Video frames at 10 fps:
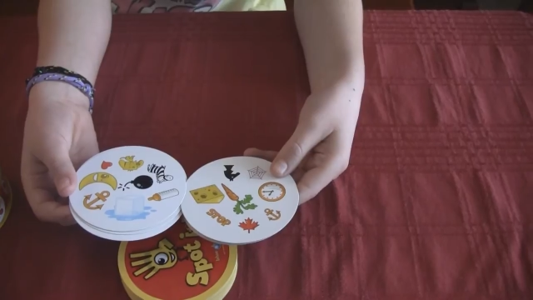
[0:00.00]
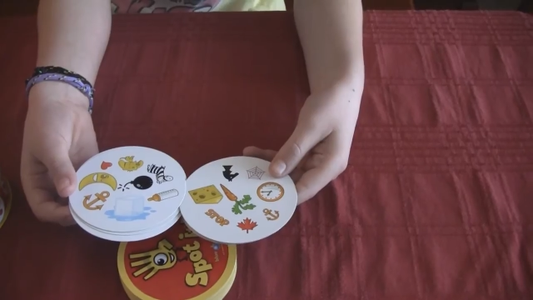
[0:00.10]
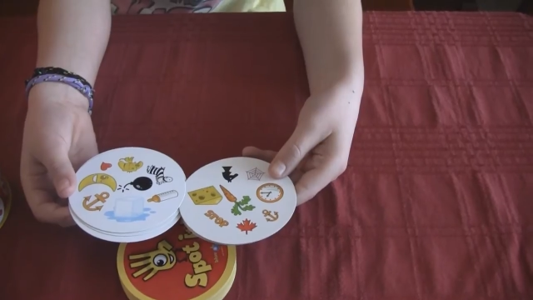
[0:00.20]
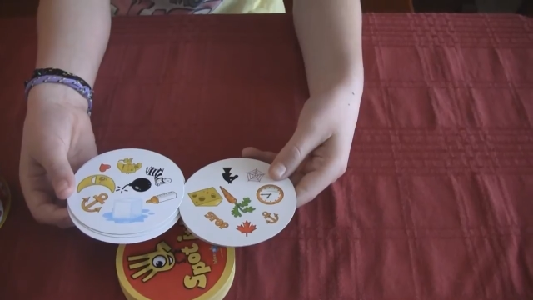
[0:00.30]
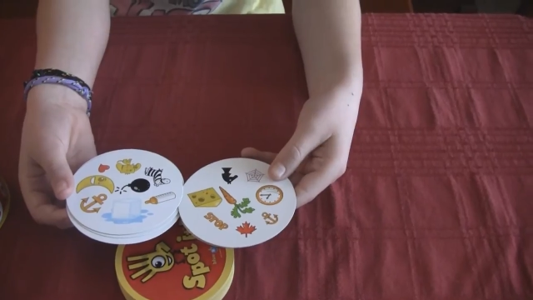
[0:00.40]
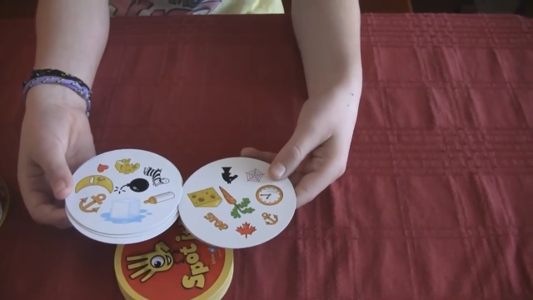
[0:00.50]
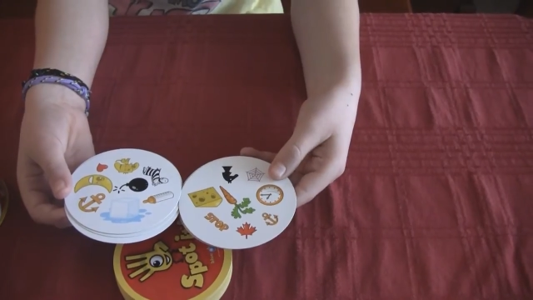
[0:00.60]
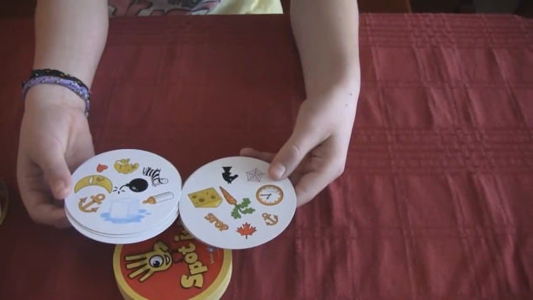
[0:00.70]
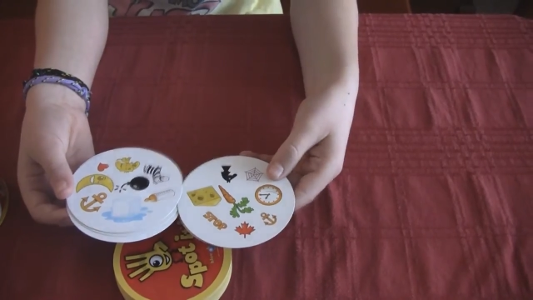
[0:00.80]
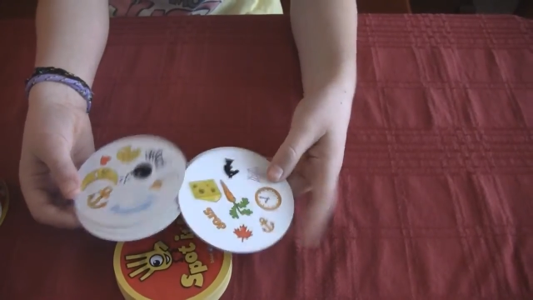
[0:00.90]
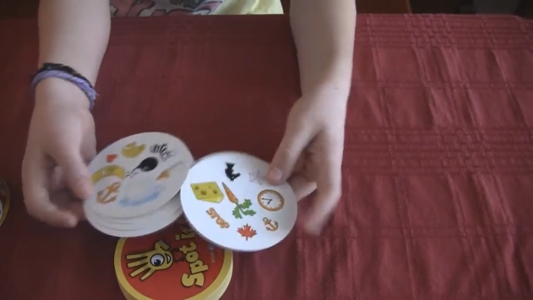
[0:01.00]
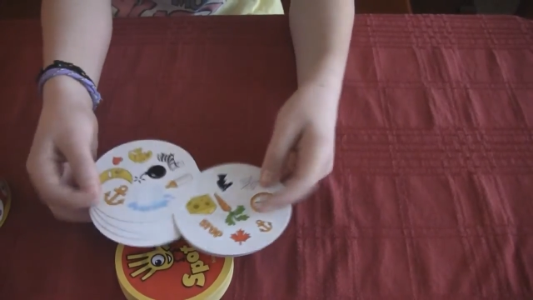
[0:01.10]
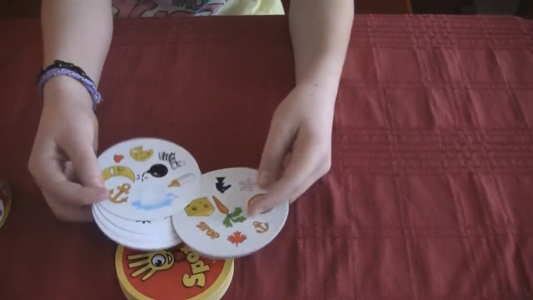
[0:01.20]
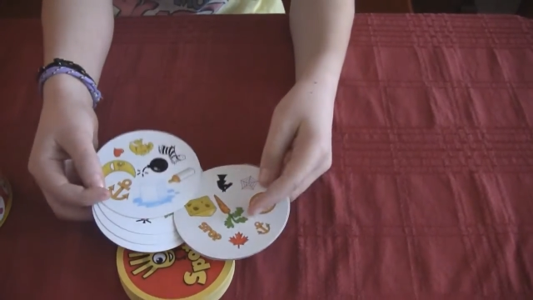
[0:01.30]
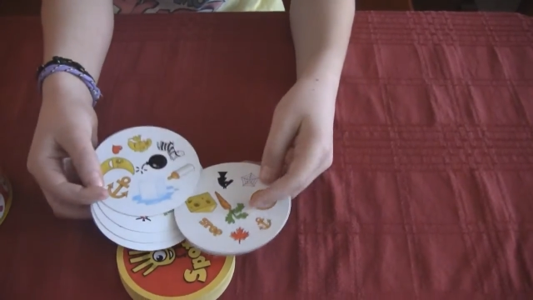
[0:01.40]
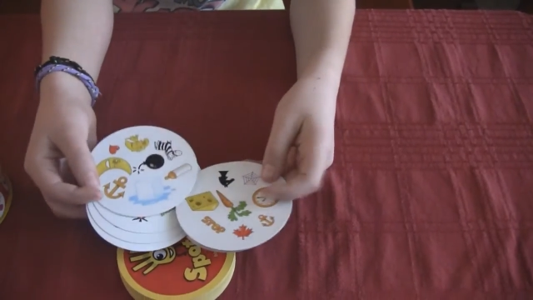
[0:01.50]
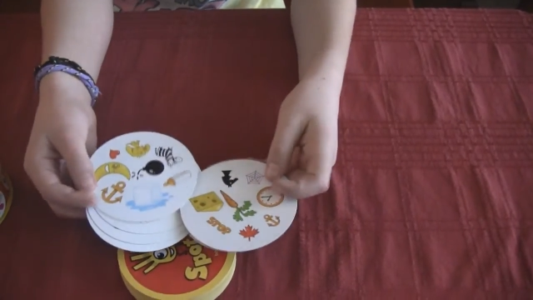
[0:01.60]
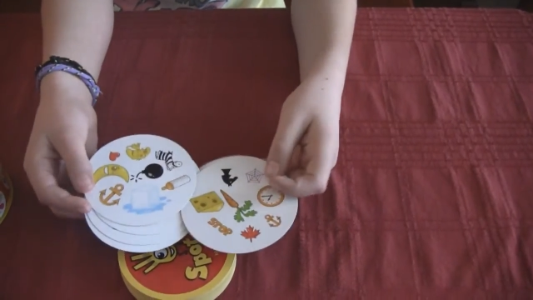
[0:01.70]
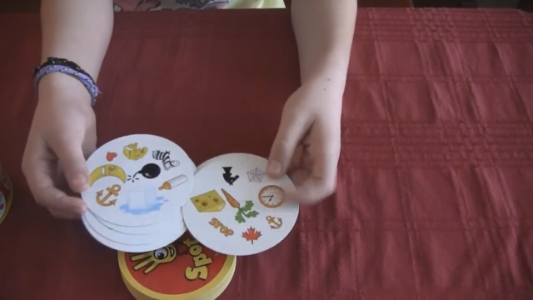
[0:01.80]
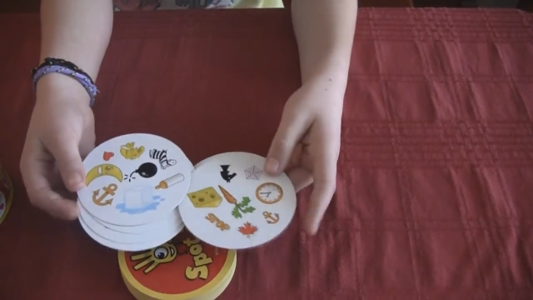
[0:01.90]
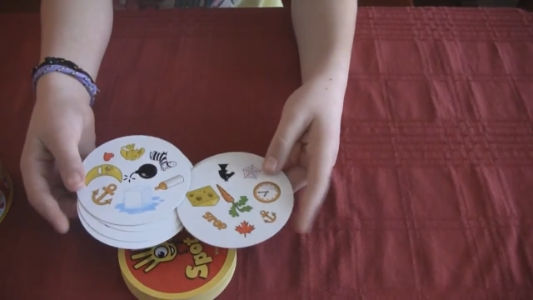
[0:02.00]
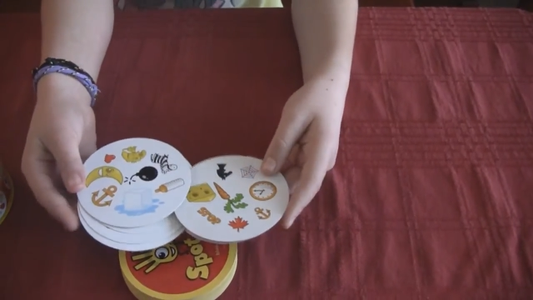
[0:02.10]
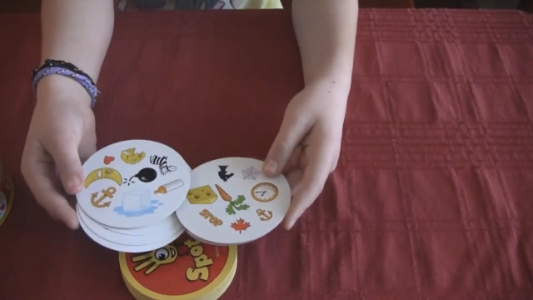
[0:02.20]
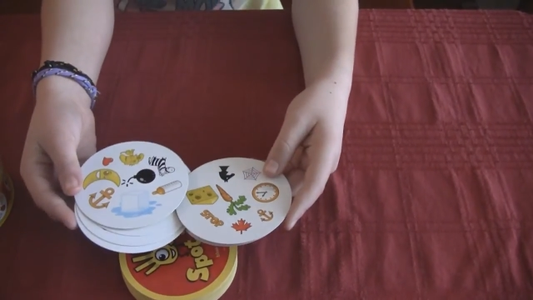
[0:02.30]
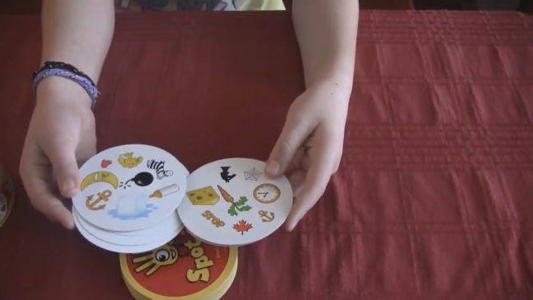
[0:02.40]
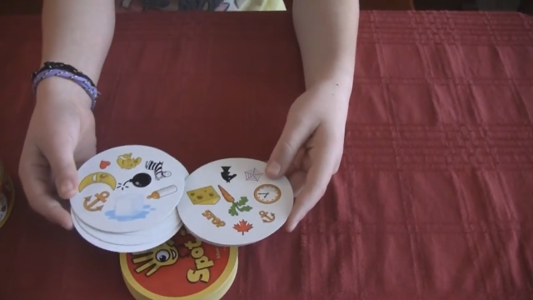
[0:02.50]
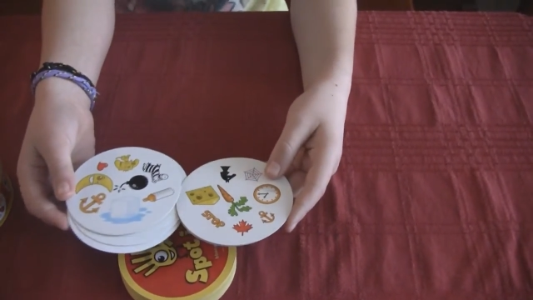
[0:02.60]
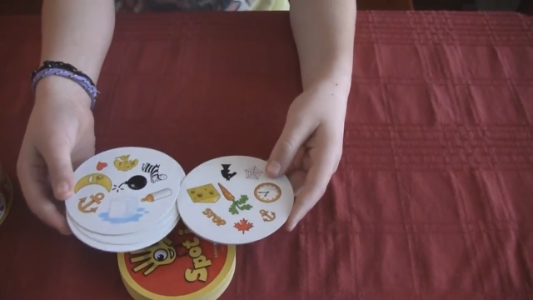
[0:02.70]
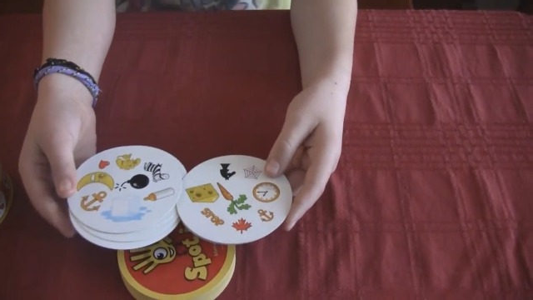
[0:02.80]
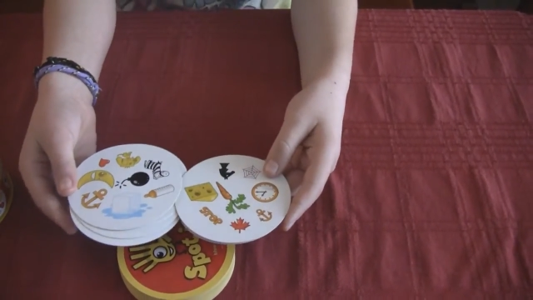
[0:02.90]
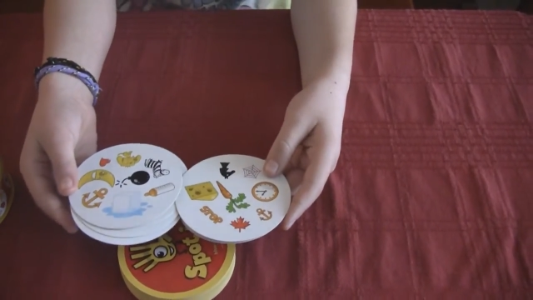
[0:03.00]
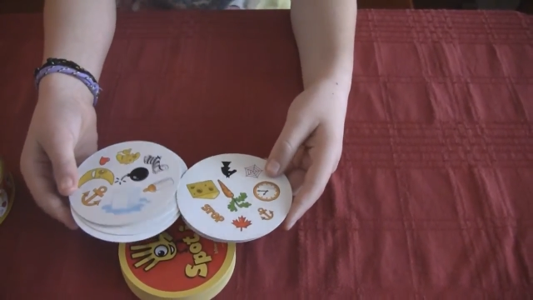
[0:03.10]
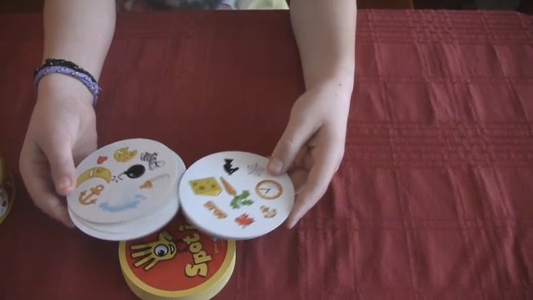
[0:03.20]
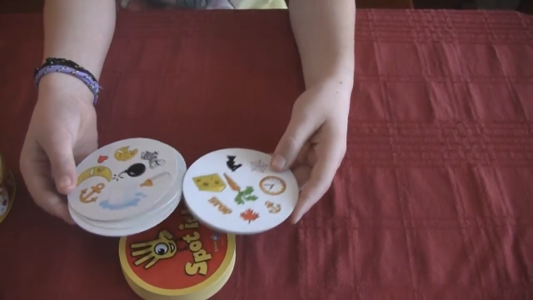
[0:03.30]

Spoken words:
[unreadable: no face in view]